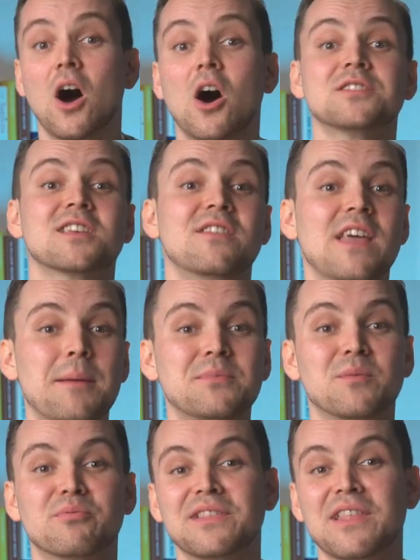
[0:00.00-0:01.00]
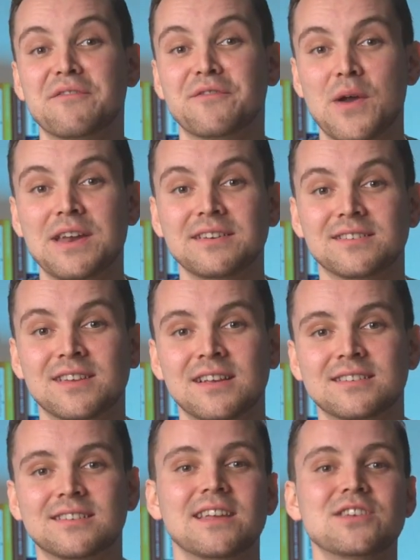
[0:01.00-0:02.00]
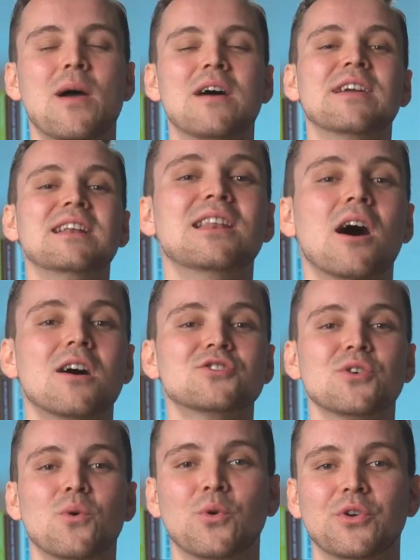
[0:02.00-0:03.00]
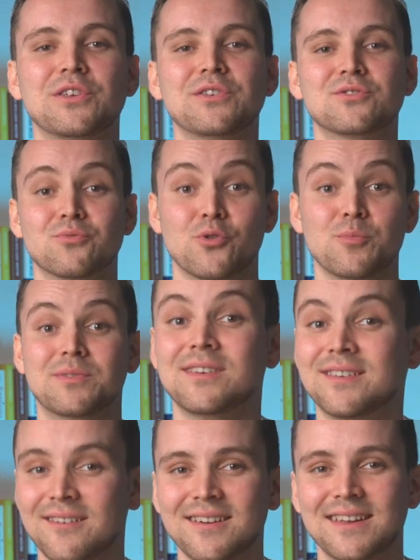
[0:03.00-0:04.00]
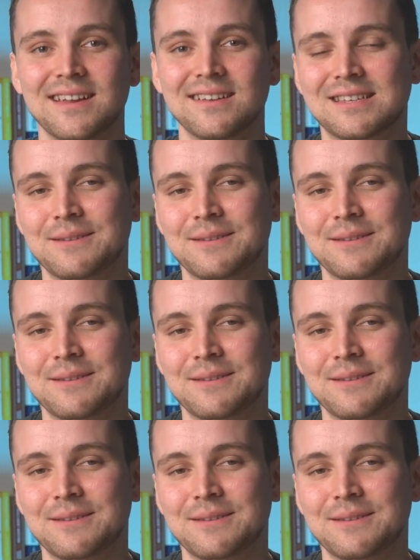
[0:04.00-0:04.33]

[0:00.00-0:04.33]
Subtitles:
Ask them to bring their friends so that you have a larger audience group to target.